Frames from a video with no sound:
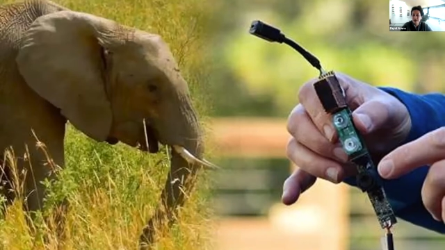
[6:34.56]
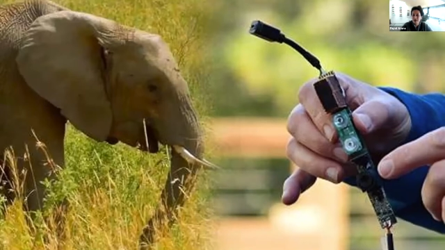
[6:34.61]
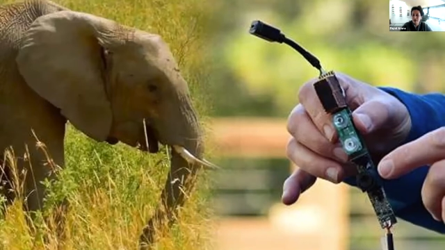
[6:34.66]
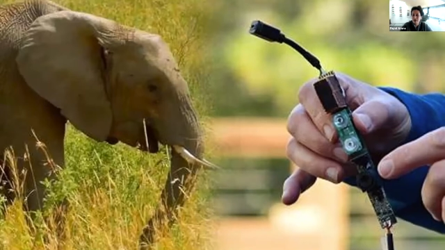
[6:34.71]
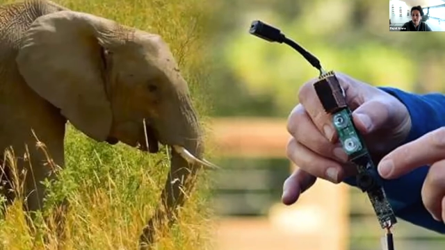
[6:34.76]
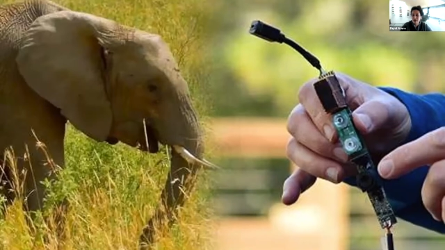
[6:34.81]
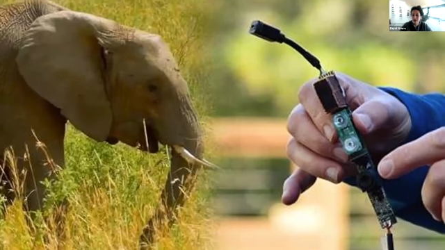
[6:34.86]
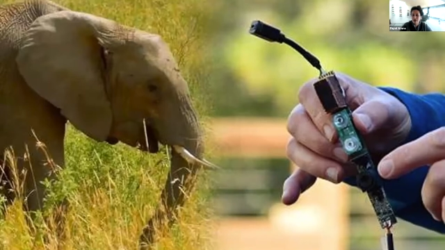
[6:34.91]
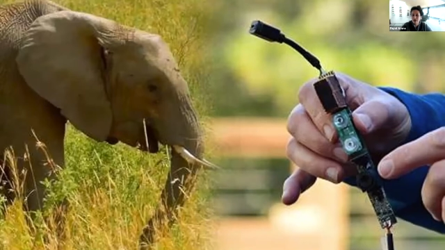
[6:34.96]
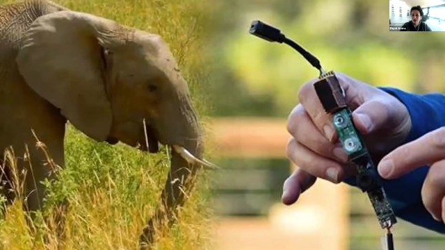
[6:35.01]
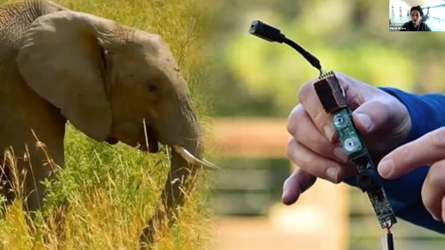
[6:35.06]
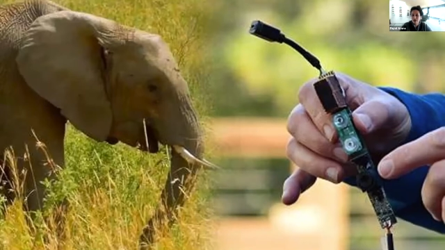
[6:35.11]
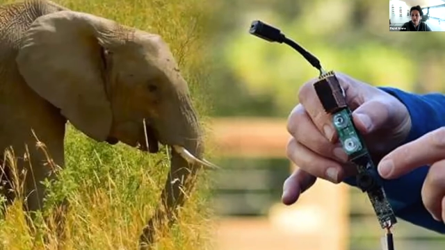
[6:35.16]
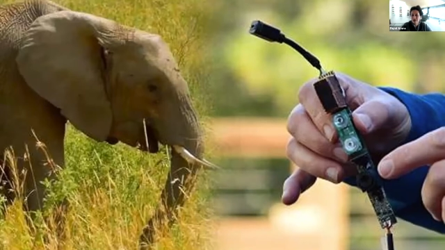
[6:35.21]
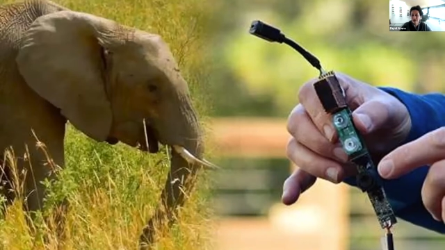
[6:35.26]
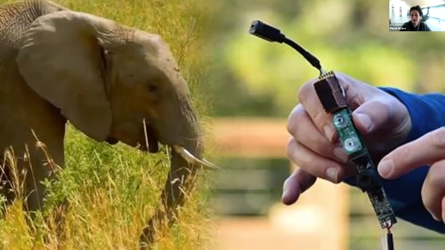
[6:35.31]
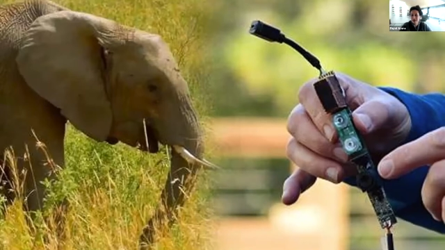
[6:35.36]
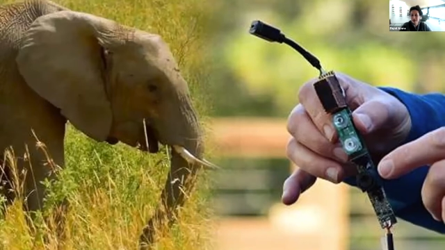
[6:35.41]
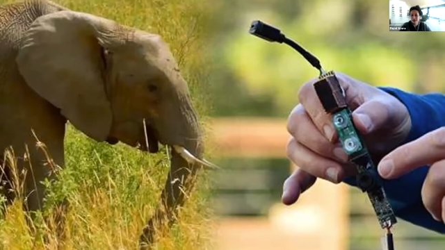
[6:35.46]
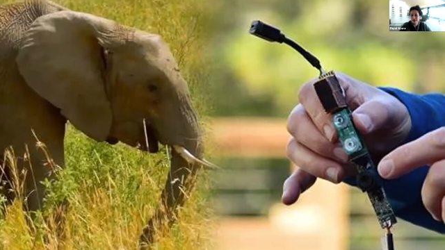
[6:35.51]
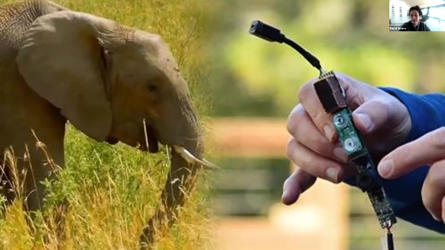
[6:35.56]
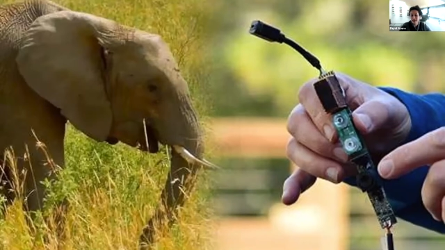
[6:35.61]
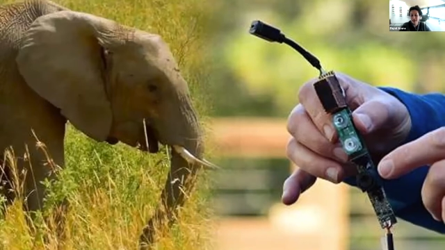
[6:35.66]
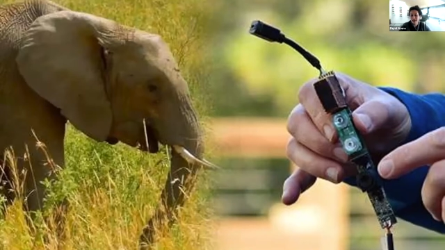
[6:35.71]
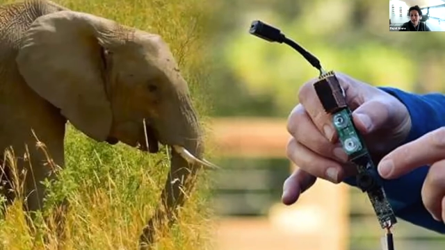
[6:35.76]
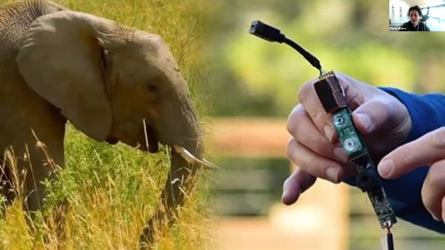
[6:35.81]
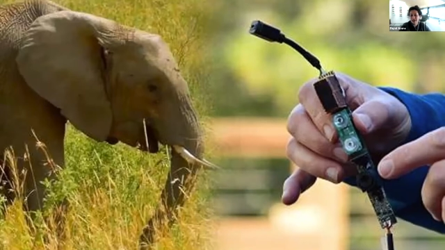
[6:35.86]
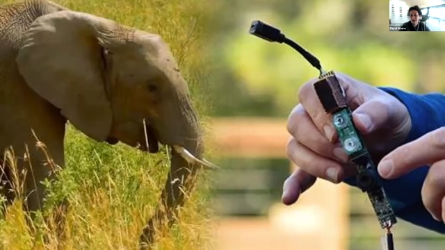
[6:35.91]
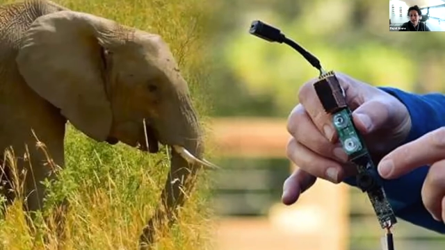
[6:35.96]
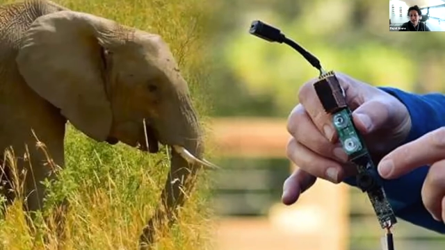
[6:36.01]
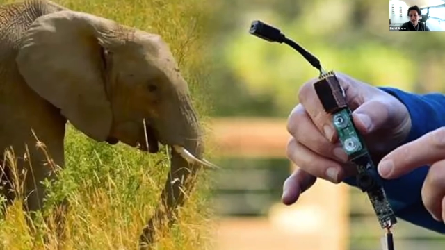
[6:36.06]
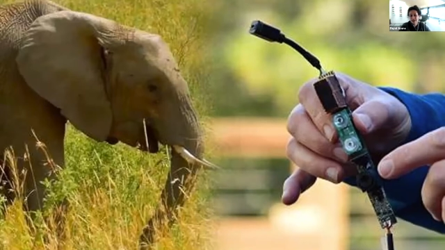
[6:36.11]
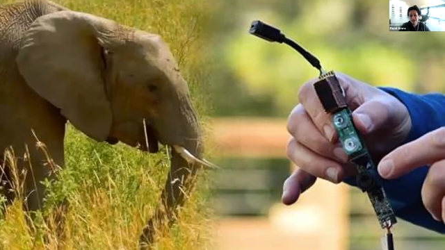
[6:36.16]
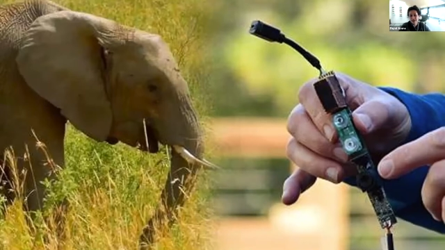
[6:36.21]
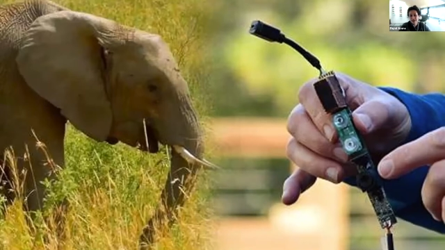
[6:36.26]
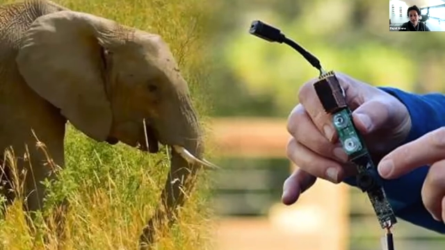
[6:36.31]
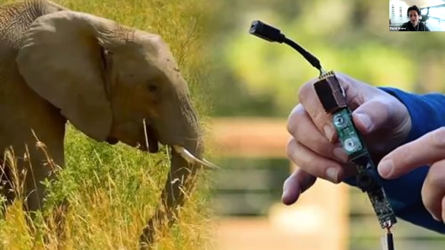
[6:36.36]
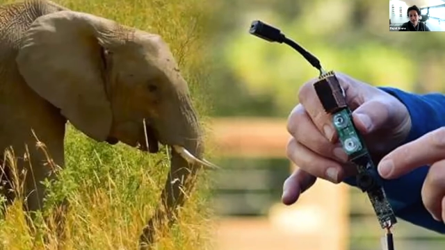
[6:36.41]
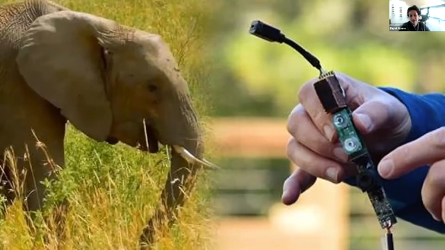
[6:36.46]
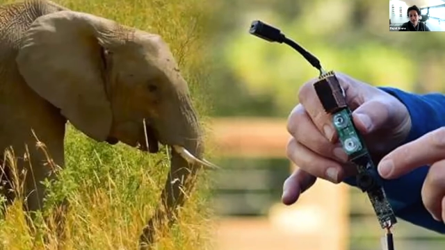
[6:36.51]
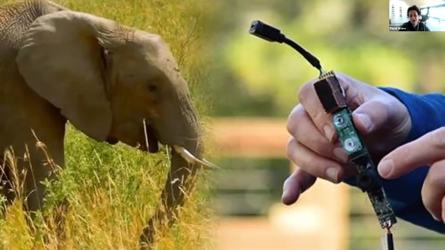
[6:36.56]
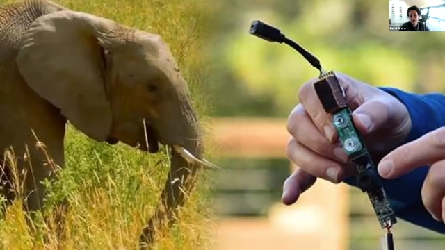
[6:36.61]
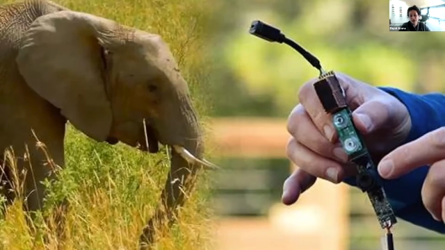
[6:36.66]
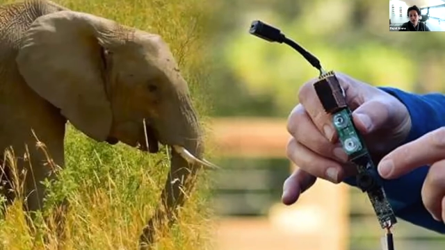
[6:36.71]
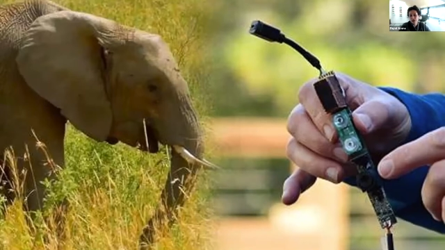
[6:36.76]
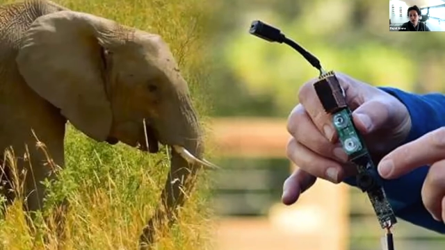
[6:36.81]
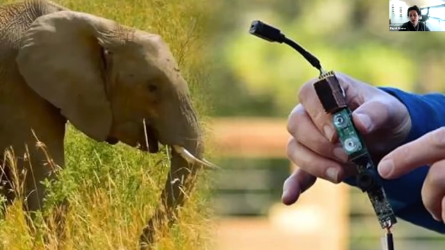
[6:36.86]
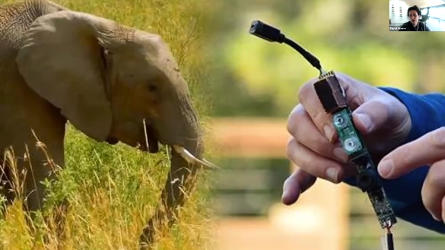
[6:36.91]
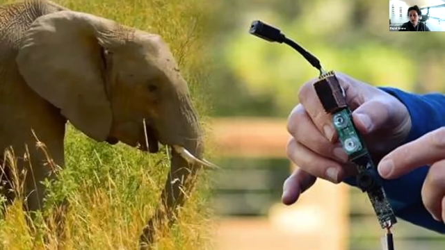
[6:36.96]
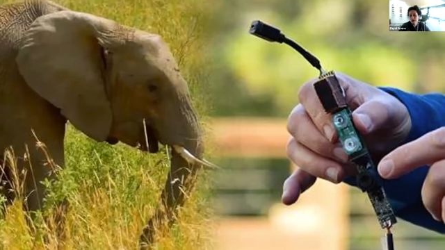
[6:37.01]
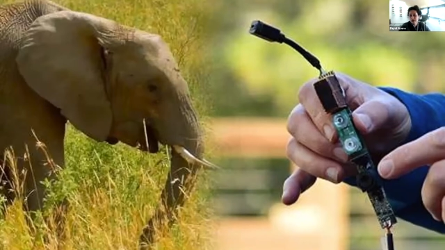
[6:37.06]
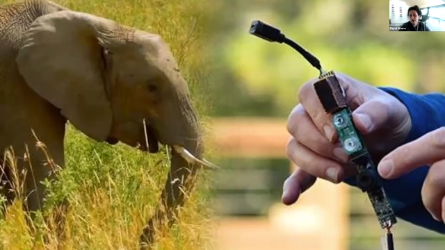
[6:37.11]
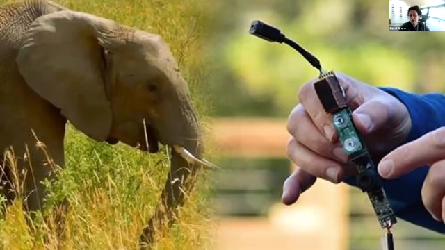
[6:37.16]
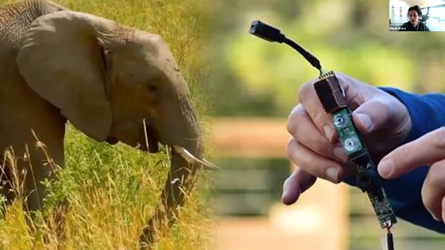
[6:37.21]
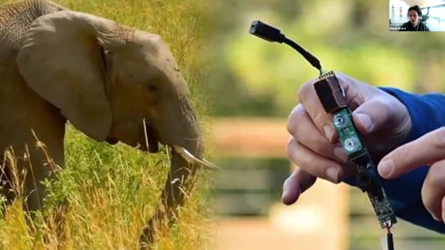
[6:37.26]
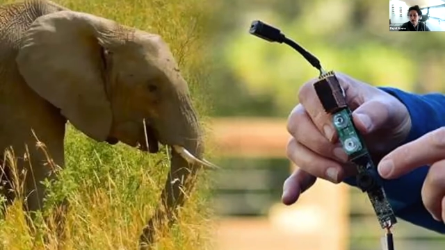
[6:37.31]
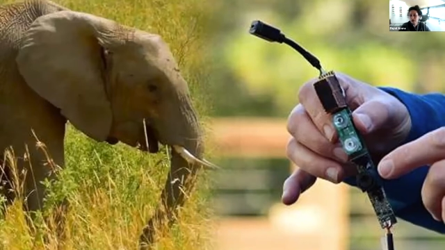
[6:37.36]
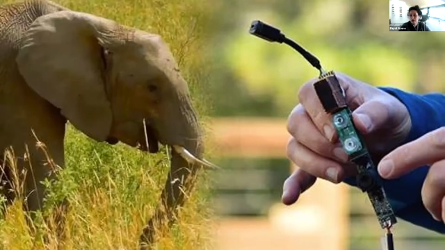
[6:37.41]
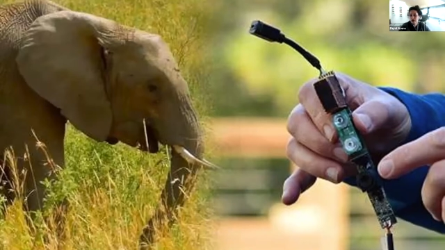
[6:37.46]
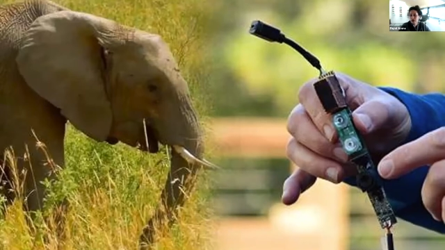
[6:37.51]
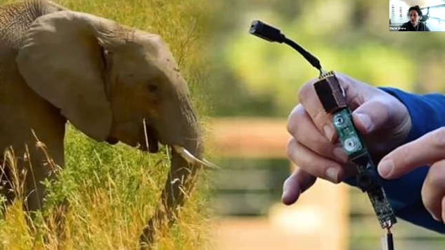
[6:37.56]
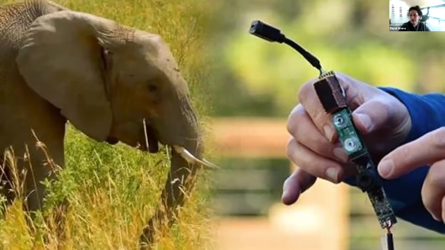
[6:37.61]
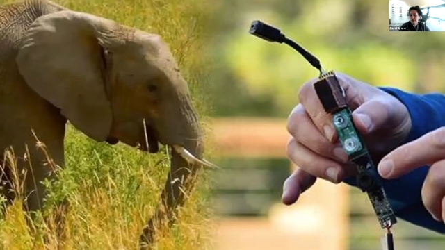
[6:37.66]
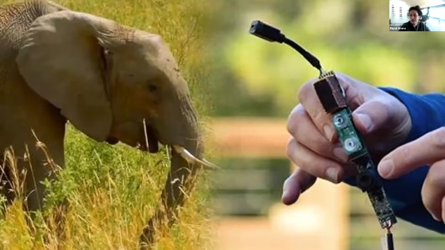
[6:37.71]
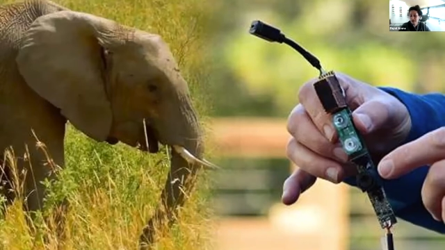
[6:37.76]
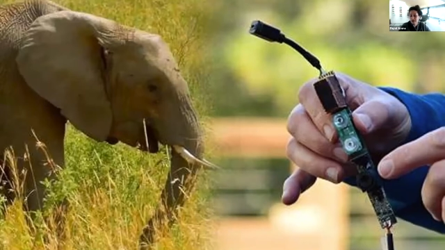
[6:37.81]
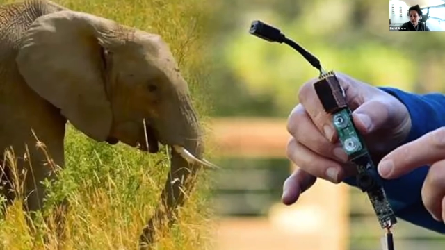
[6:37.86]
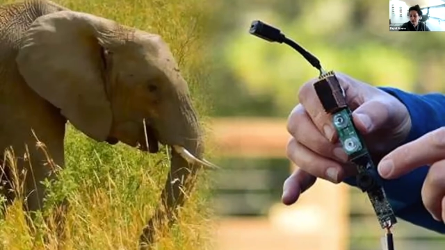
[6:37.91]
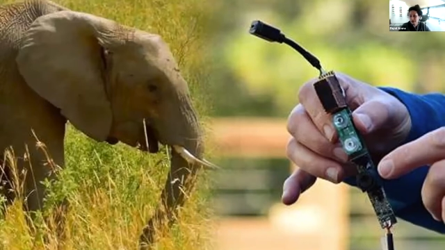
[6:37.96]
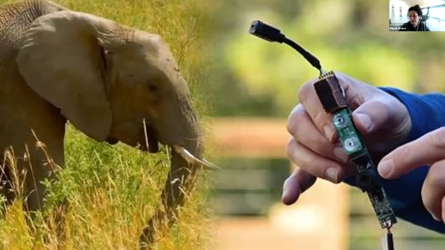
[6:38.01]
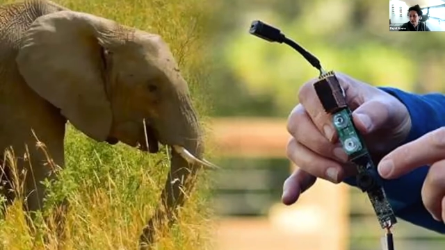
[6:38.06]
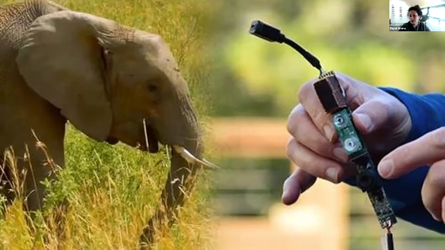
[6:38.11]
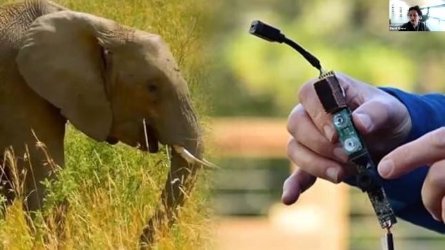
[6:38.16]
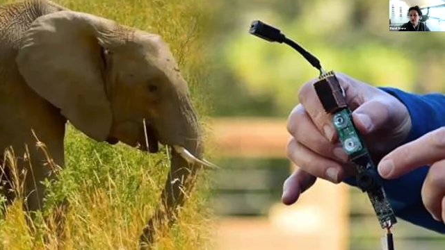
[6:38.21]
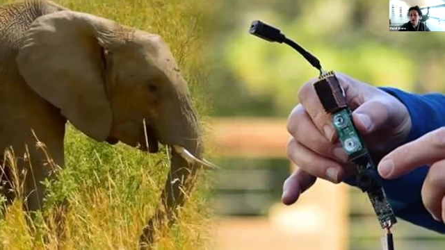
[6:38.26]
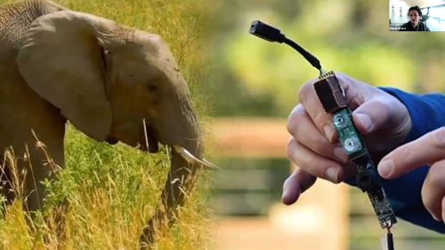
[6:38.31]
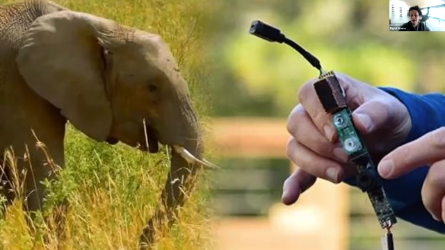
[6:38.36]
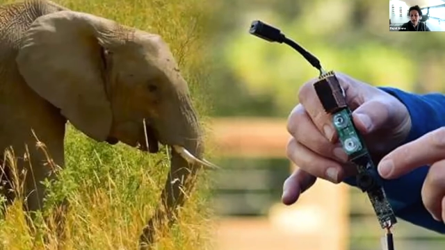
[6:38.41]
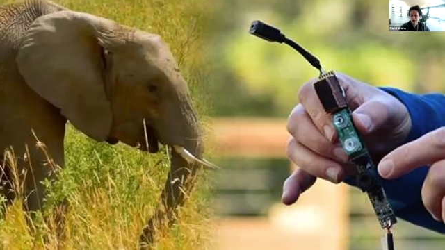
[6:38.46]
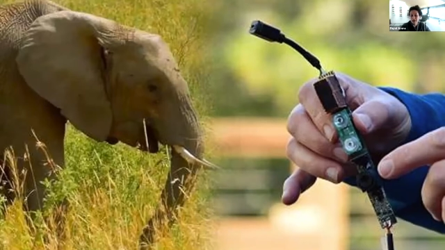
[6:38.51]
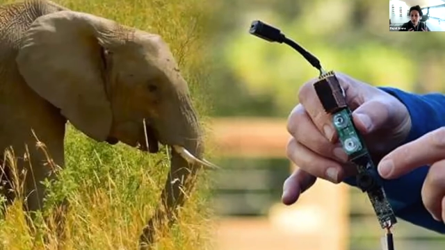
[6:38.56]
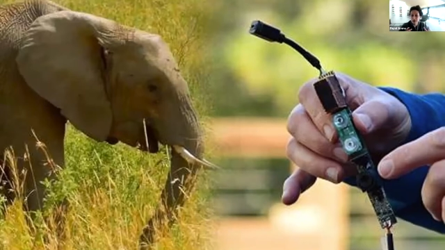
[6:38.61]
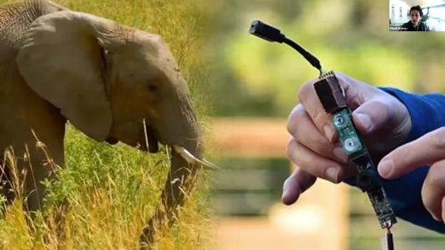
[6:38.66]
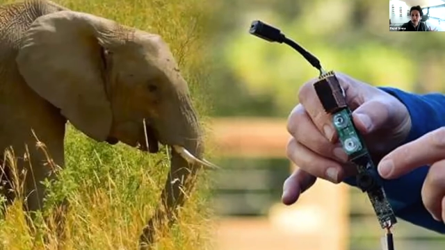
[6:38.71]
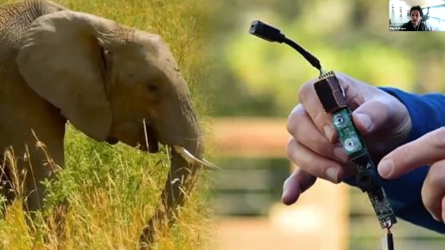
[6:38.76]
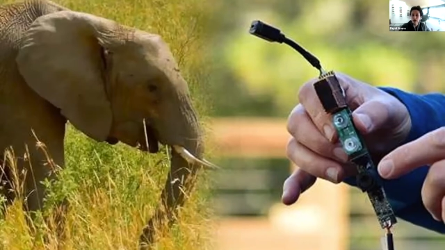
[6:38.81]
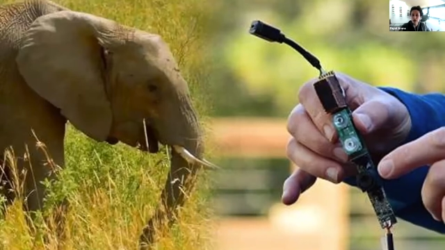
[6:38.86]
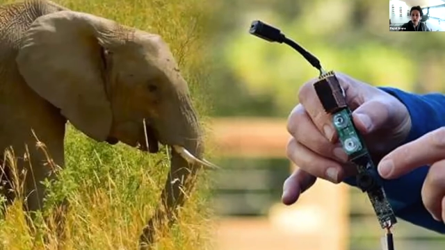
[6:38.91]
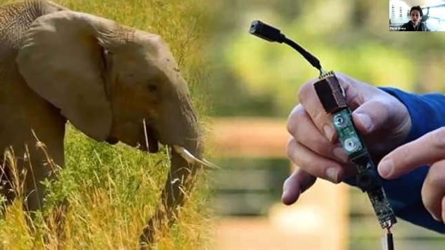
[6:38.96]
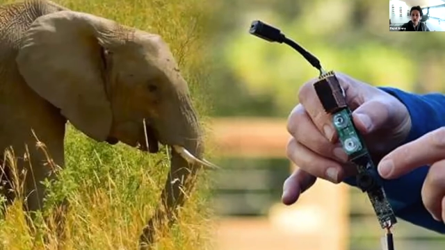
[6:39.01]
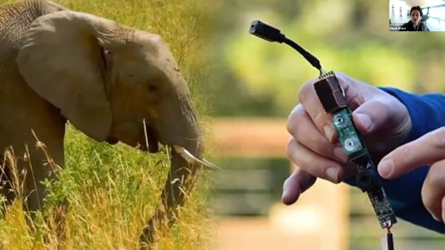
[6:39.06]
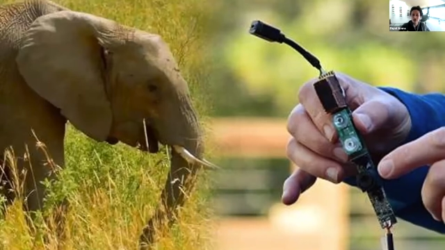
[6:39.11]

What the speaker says: [unreadable: no face in view]